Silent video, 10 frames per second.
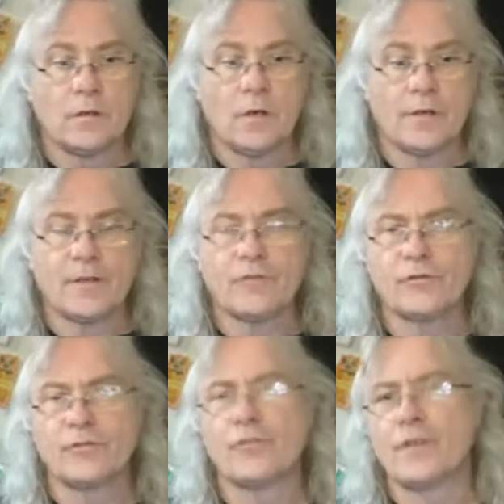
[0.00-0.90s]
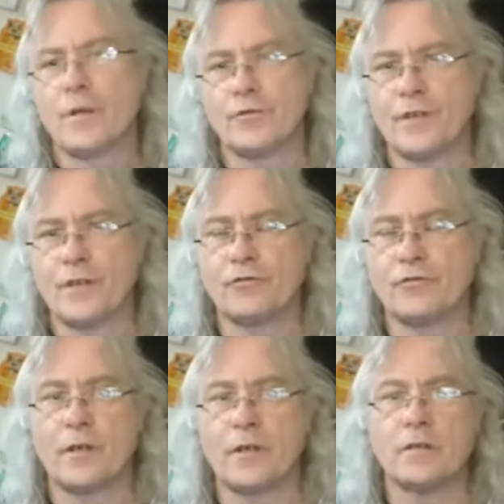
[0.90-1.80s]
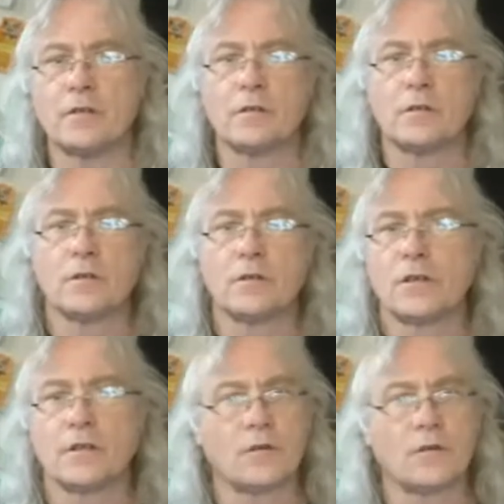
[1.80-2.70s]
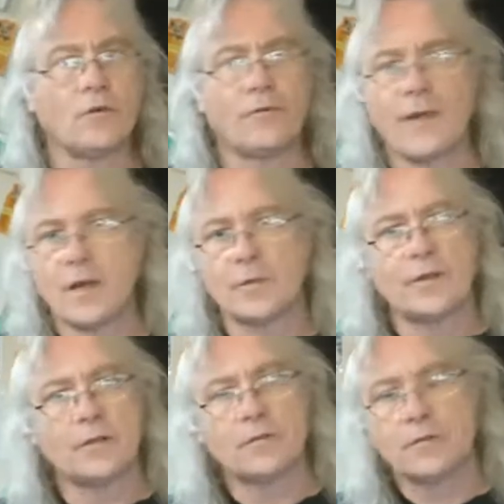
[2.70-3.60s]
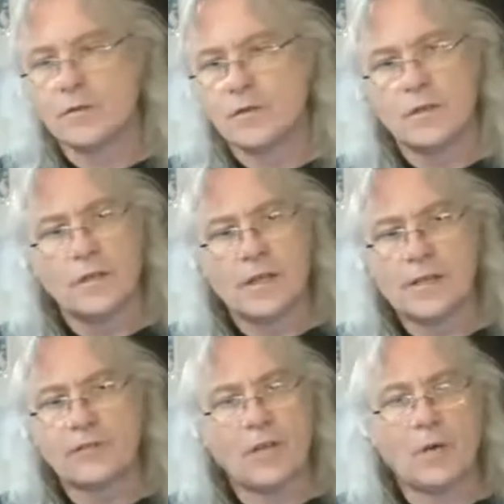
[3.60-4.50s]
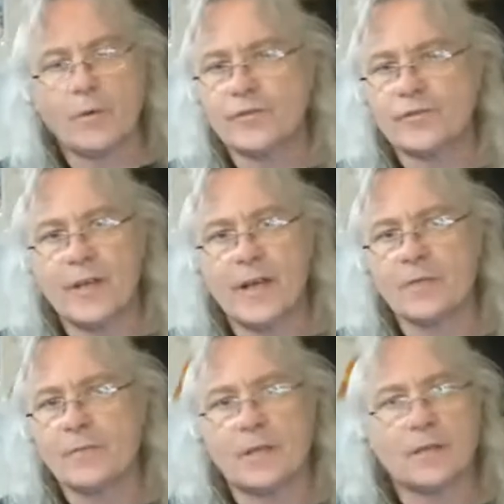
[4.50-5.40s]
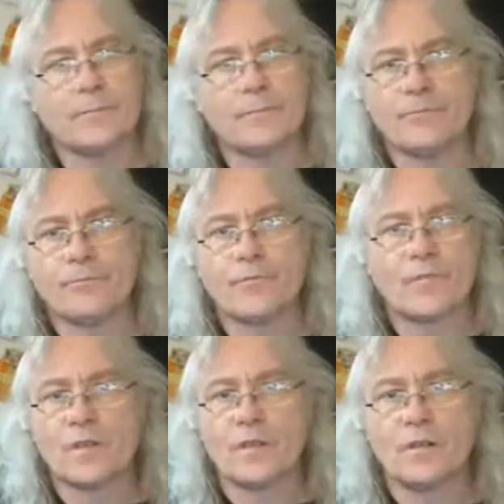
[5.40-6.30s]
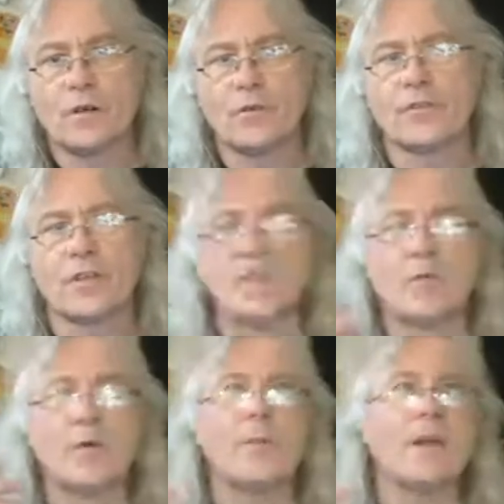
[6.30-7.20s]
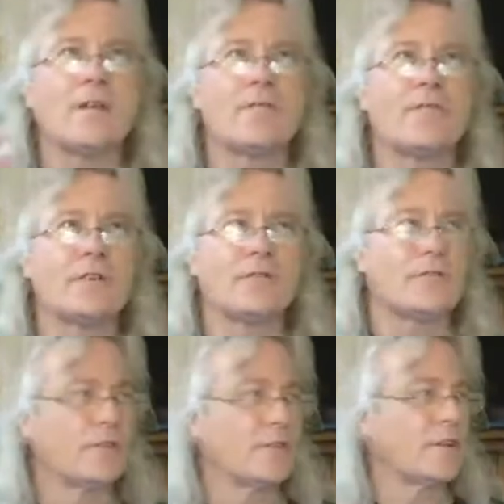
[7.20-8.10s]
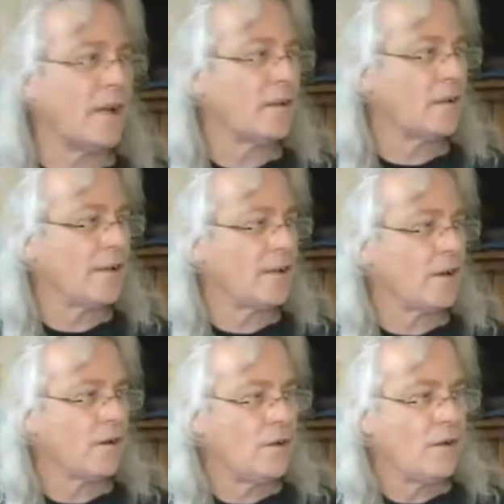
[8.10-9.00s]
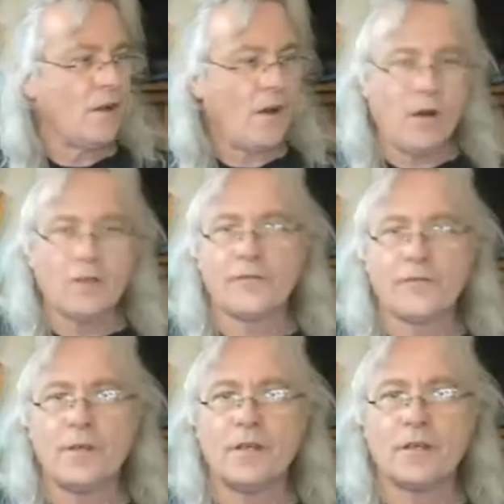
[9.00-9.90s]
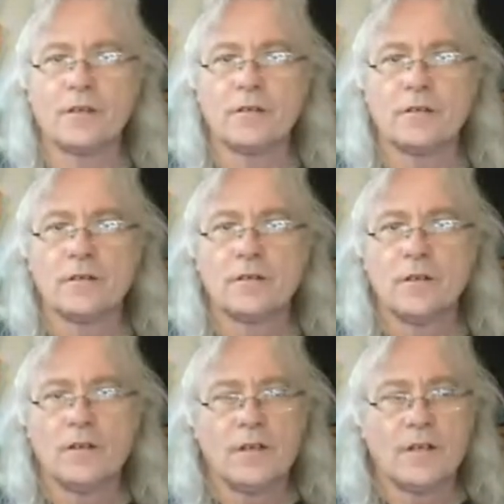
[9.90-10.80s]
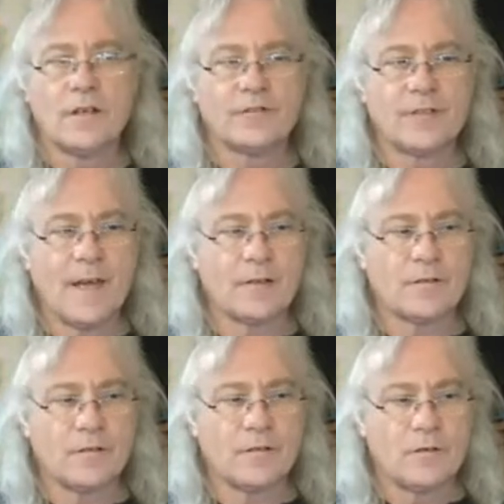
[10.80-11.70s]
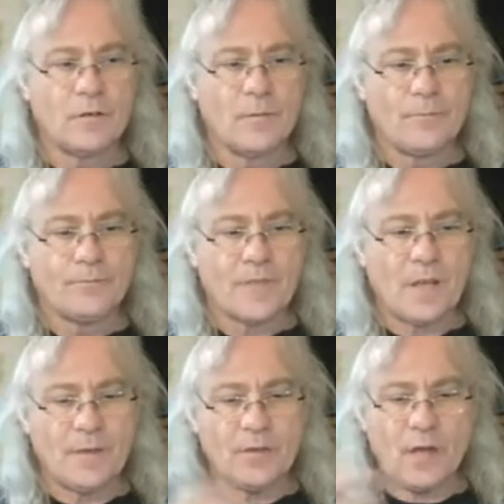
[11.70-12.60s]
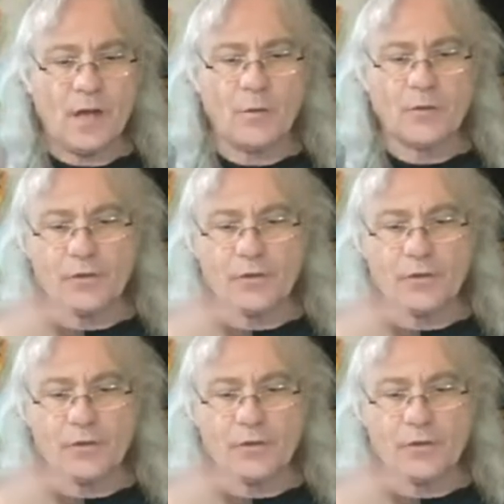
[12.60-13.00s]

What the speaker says: I think her name was Desiree, and the whole family. And it's always sad, man. You know, and what made it feel really kind of like hard for me is that, I mean, I